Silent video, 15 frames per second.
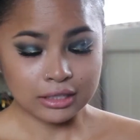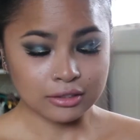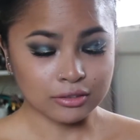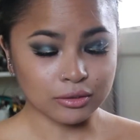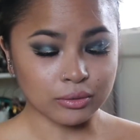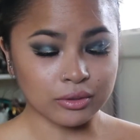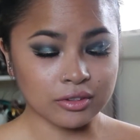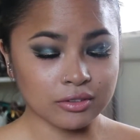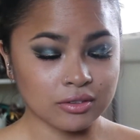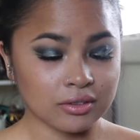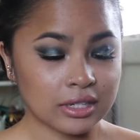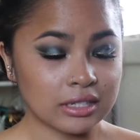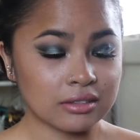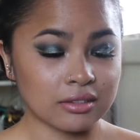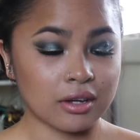So this
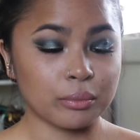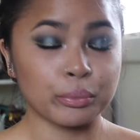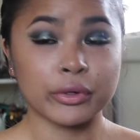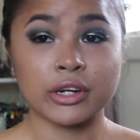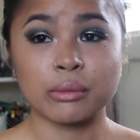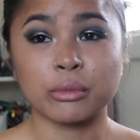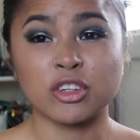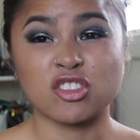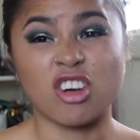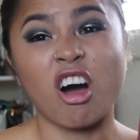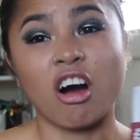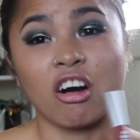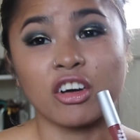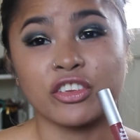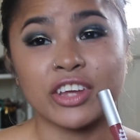stays on pretty much
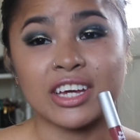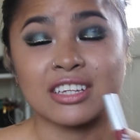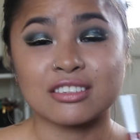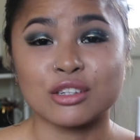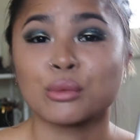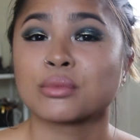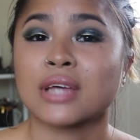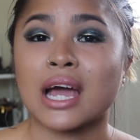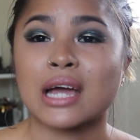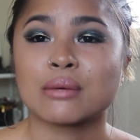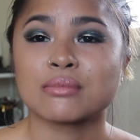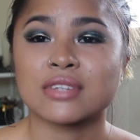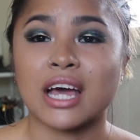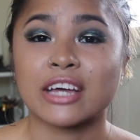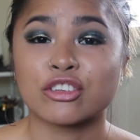all day and
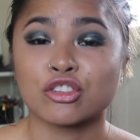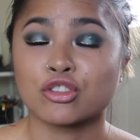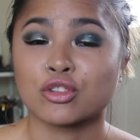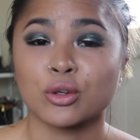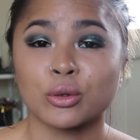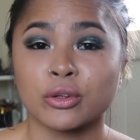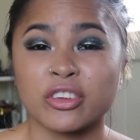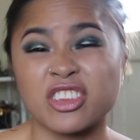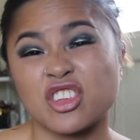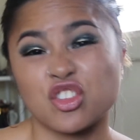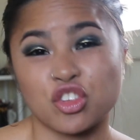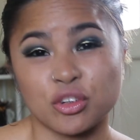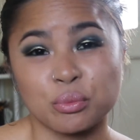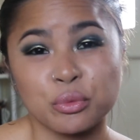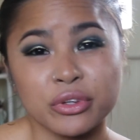sometimes I just go to the
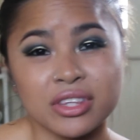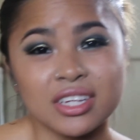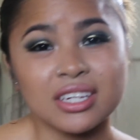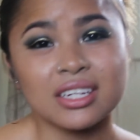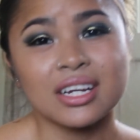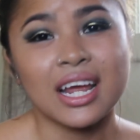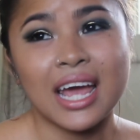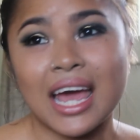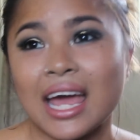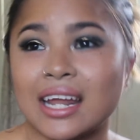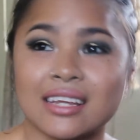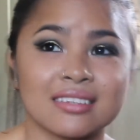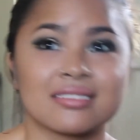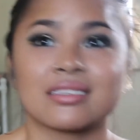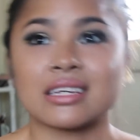gym with it
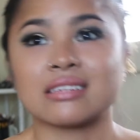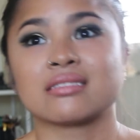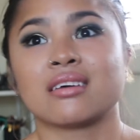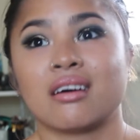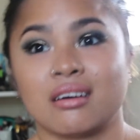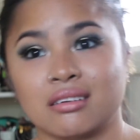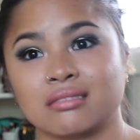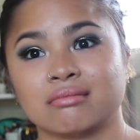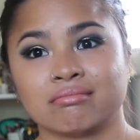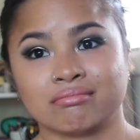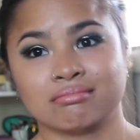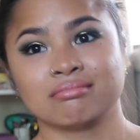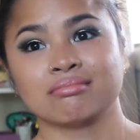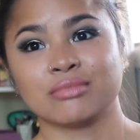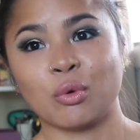and it stays on
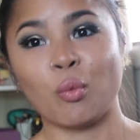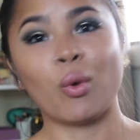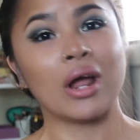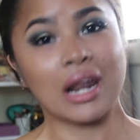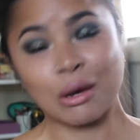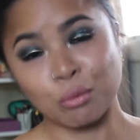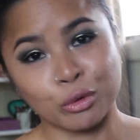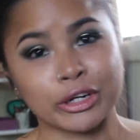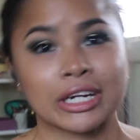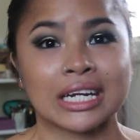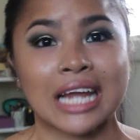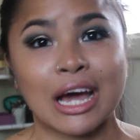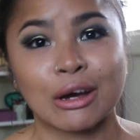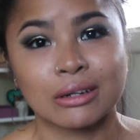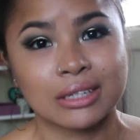while I'm
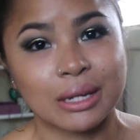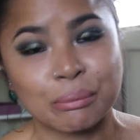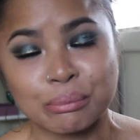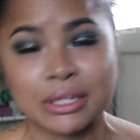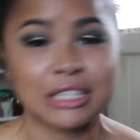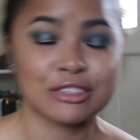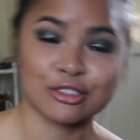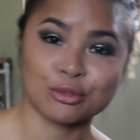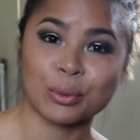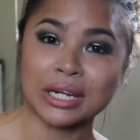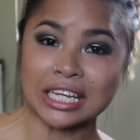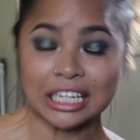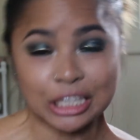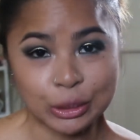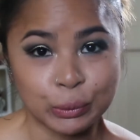working out and being
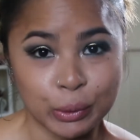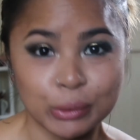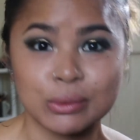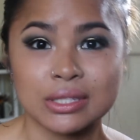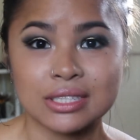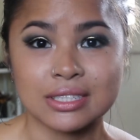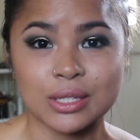sweaty and gross.